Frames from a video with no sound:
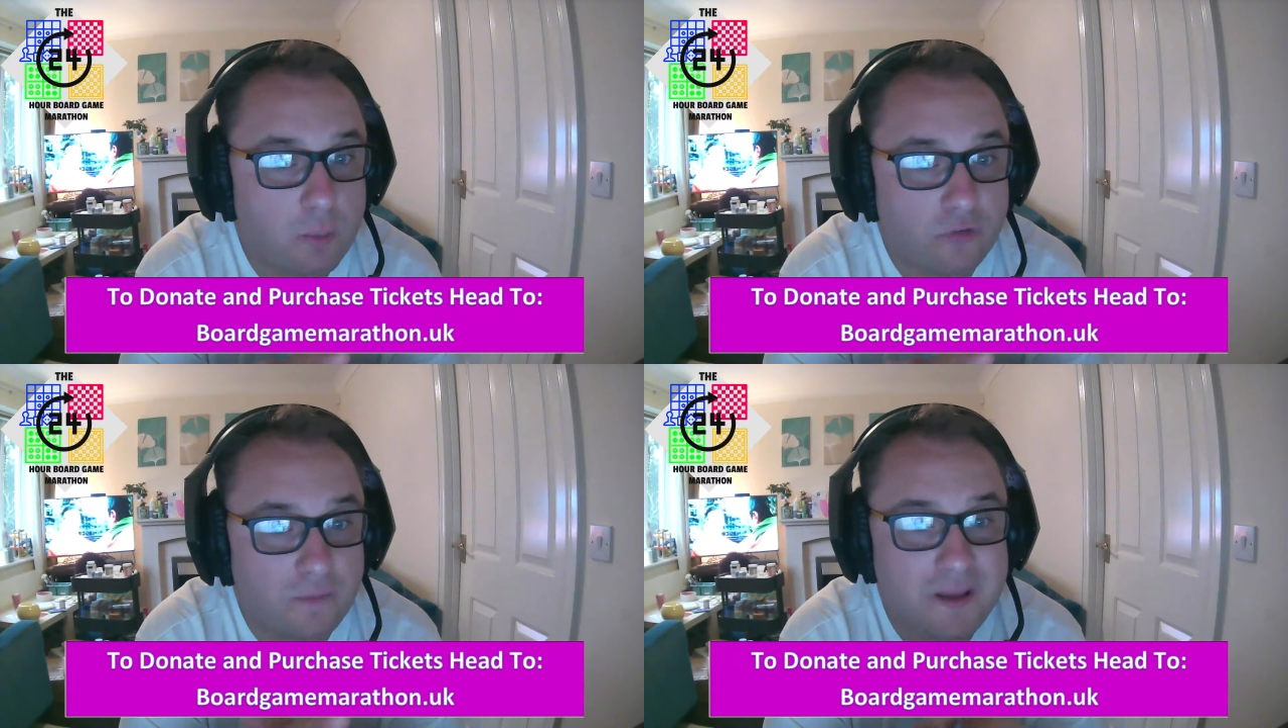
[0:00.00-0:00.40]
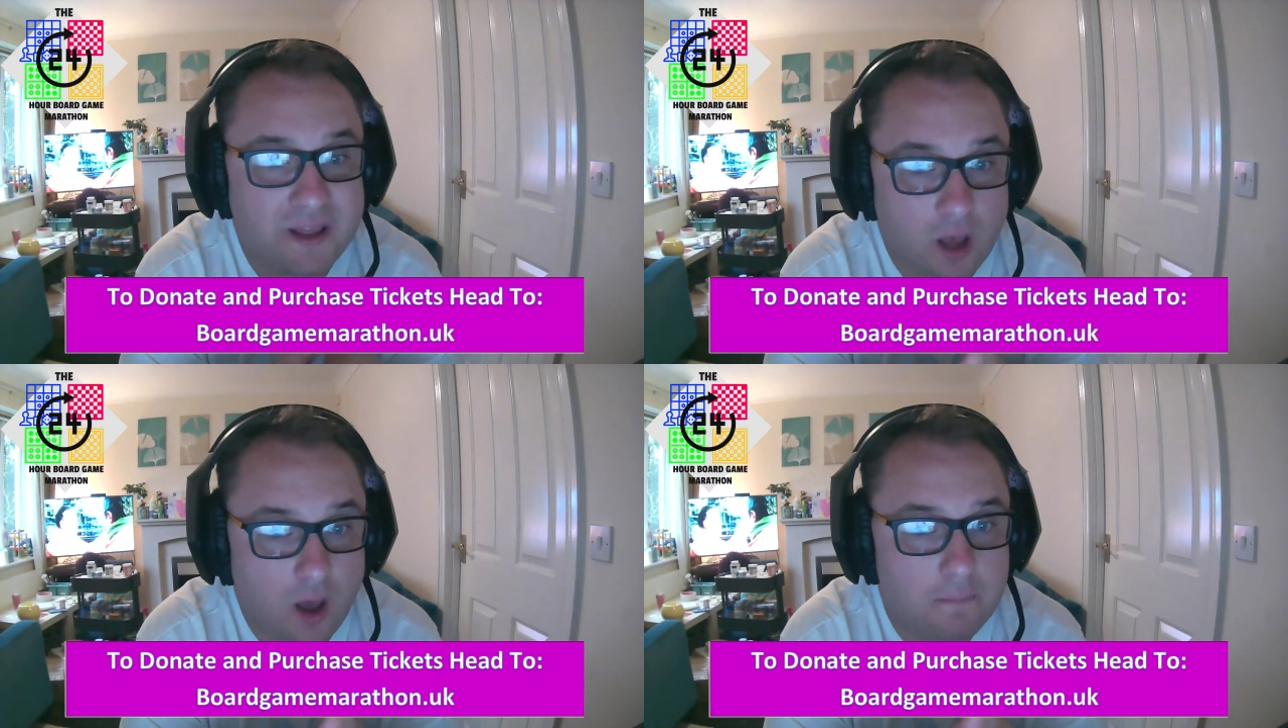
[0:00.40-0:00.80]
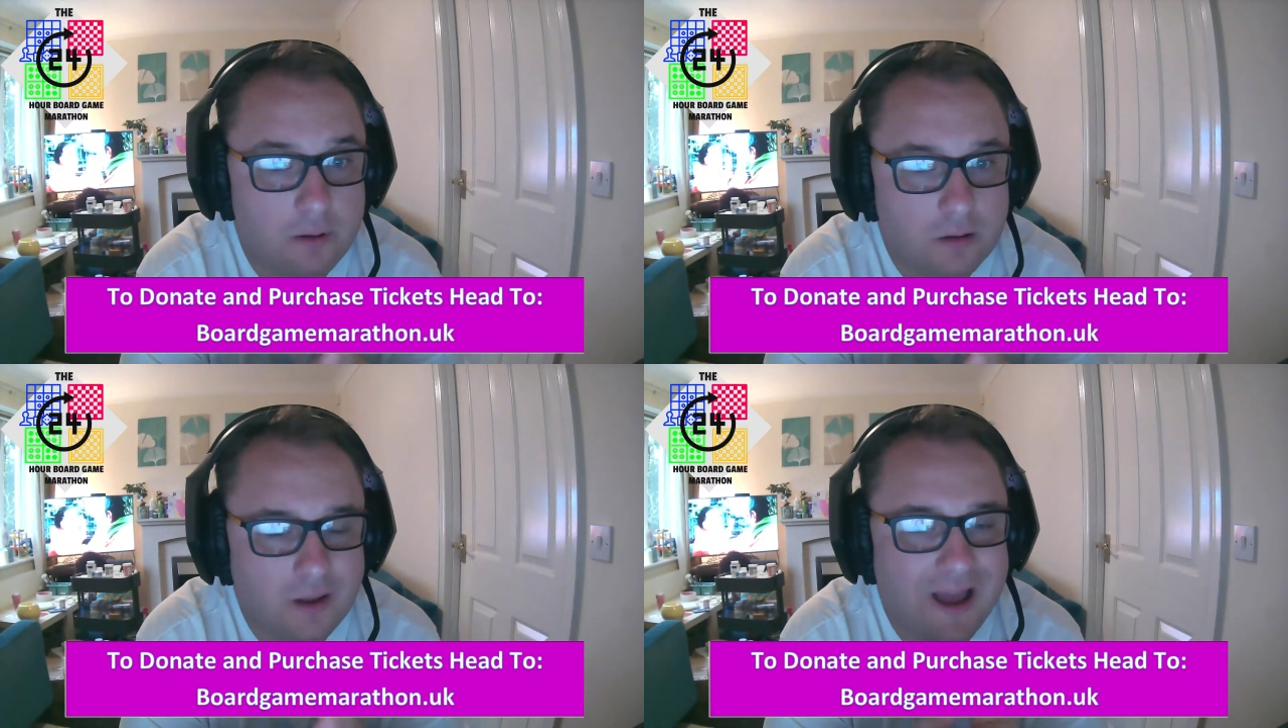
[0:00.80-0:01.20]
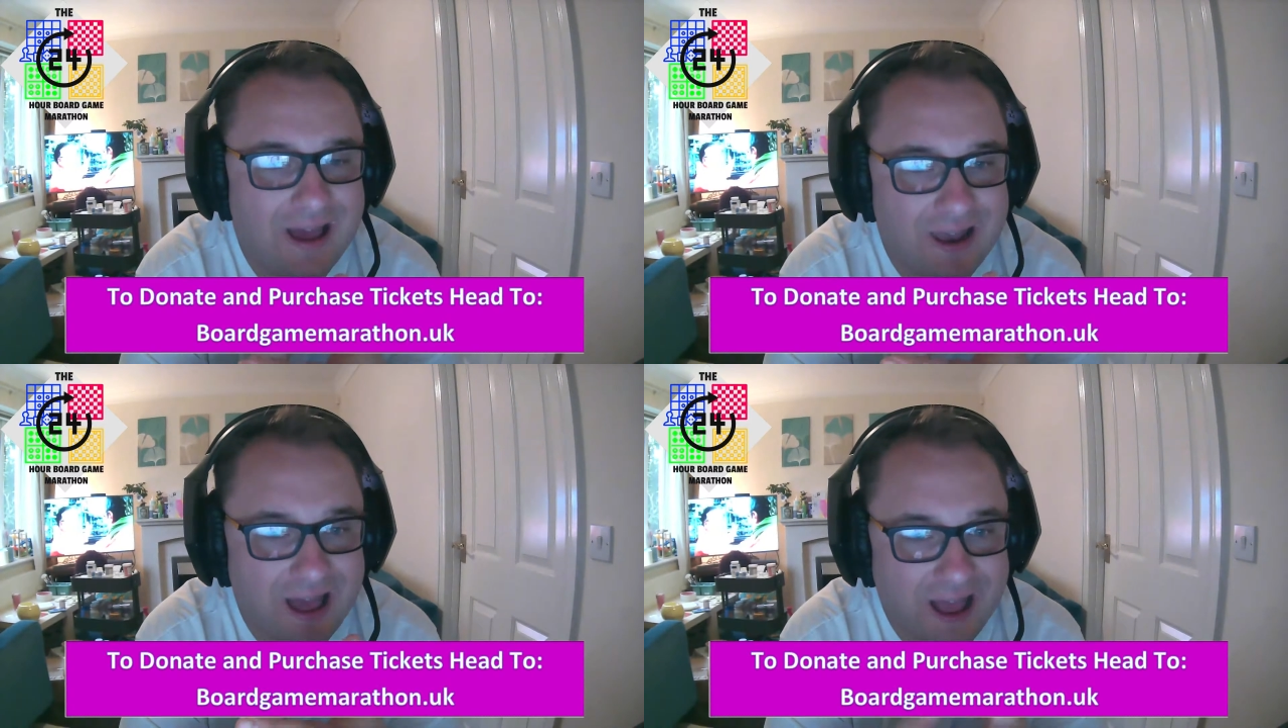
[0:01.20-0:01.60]
want to pick up
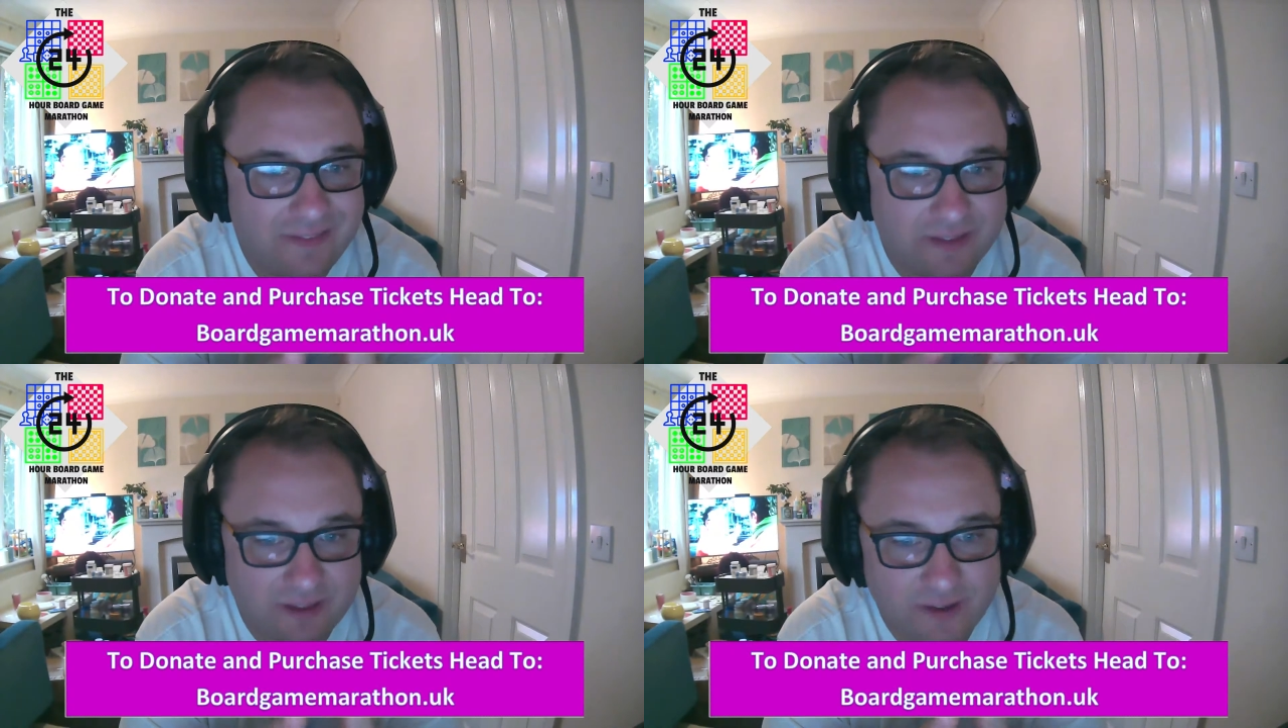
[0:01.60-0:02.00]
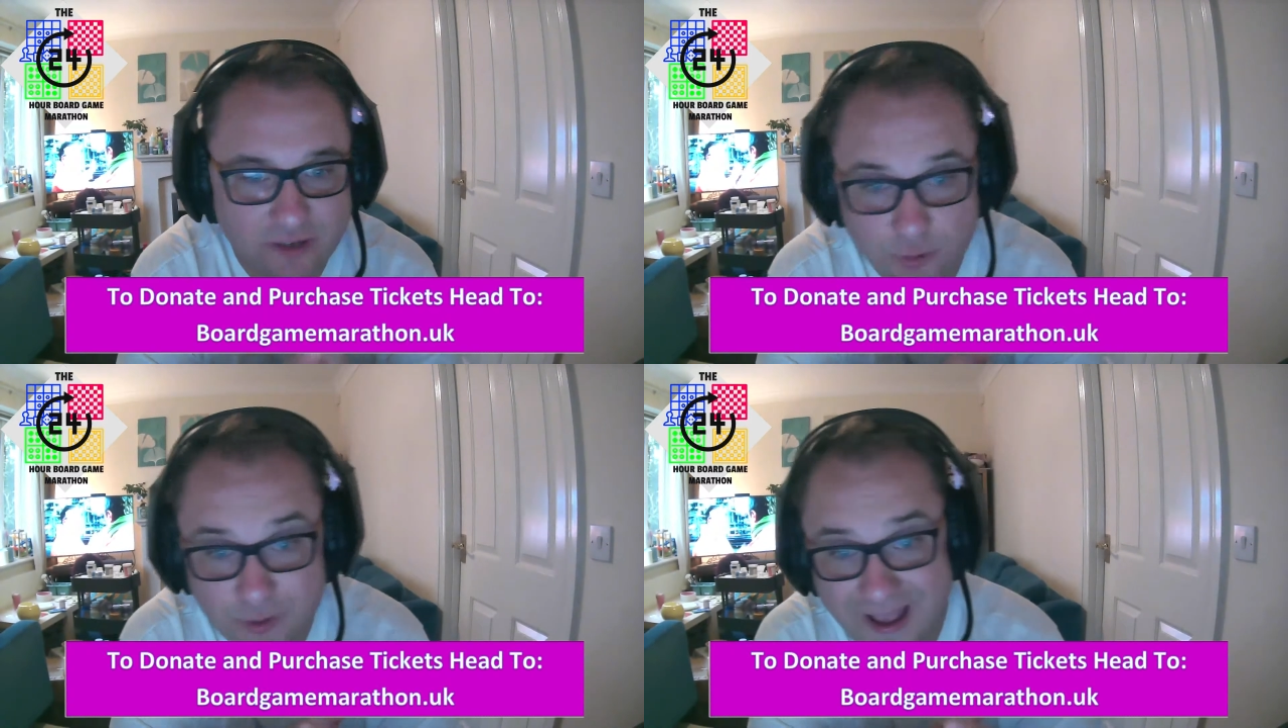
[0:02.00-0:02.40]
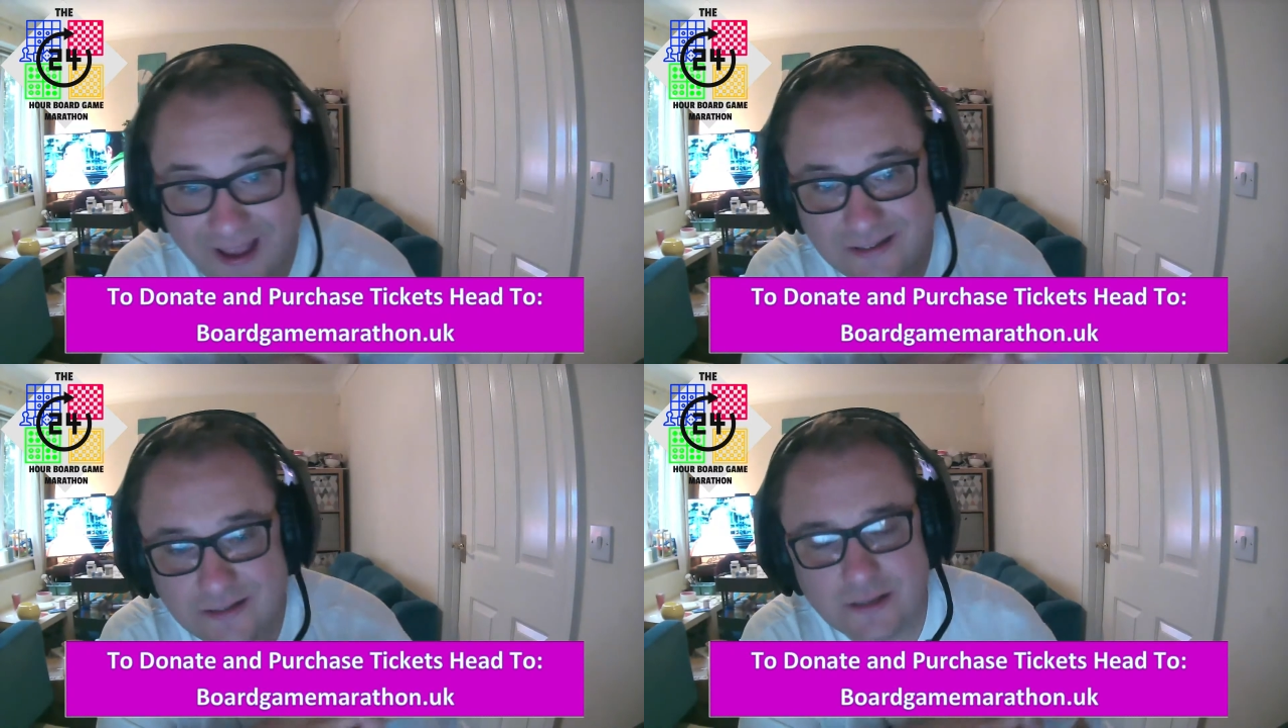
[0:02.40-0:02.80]
at the event, you can.